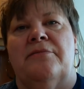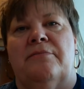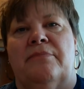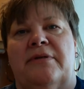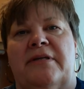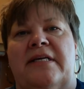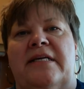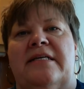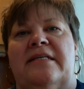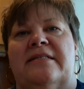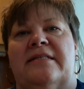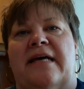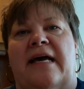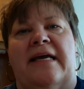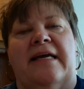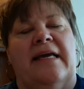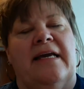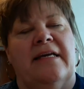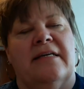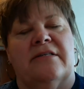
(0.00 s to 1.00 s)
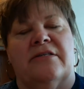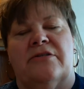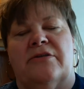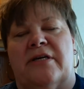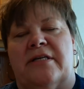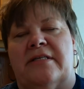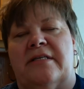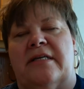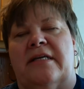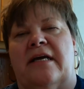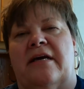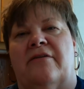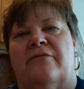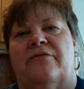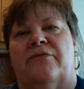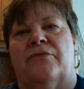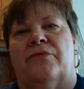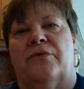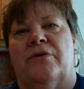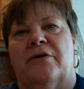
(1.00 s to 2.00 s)
please, I can't stress enough,
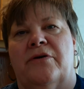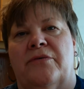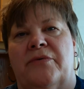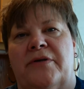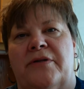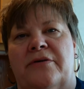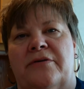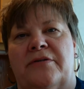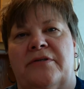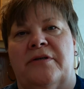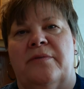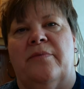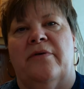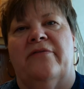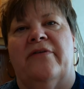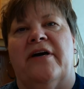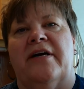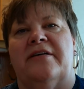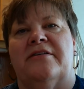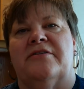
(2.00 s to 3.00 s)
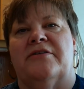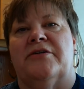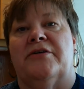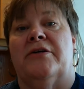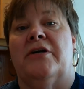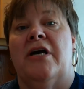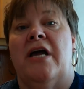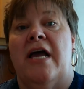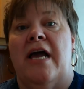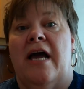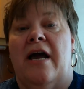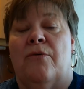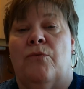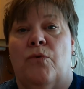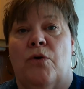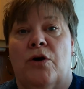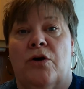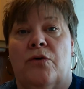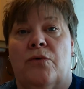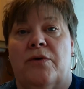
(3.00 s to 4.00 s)
work with your supervisor,
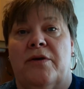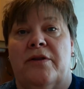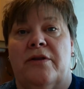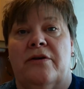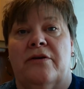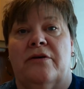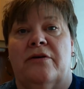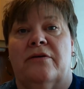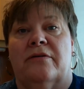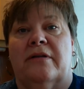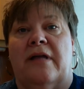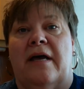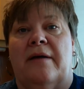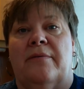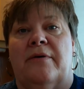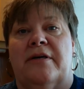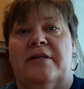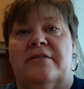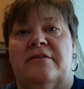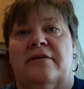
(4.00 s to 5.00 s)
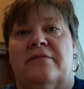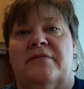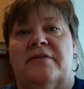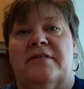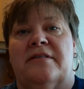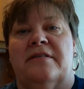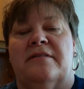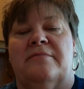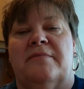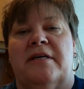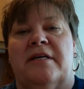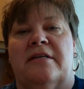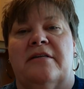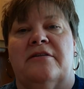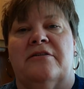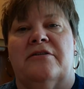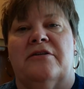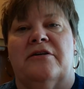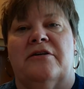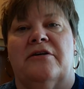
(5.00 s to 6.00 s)
work with your library services
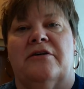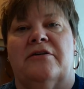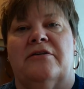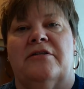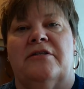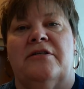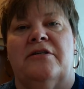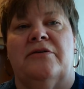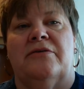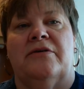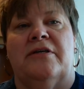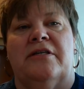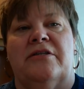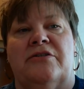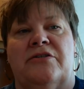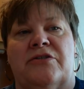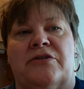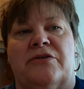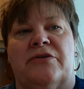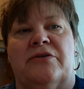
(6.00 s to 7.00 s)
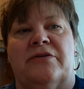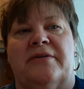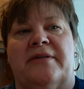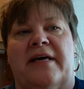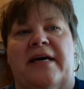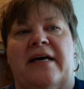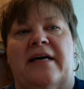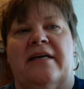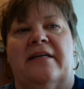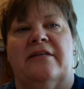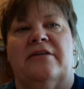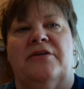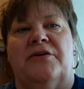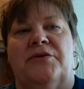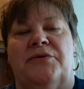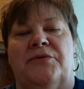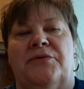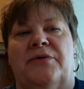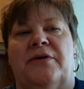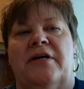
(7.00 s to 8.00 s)
manager to ensure that
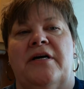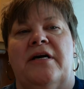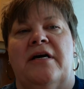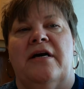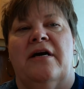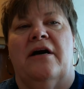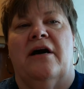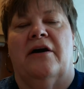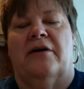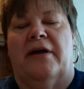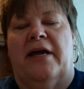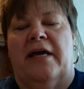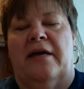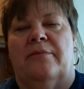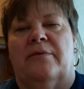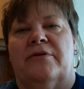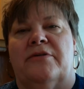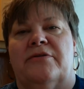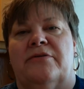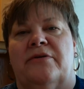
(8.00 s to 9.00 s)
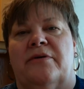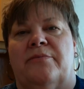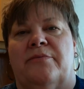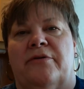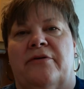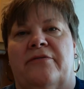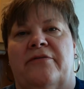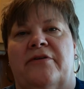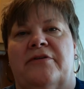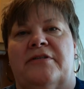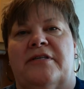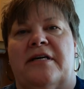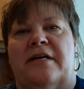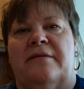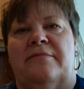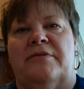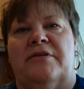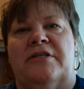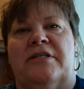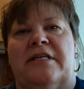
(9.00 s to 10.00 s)
you are able to approve your
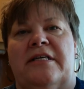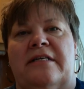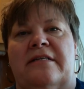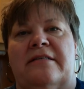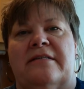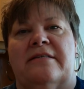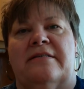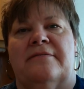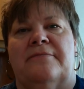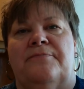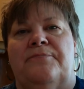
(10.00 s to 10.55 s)
timesheets.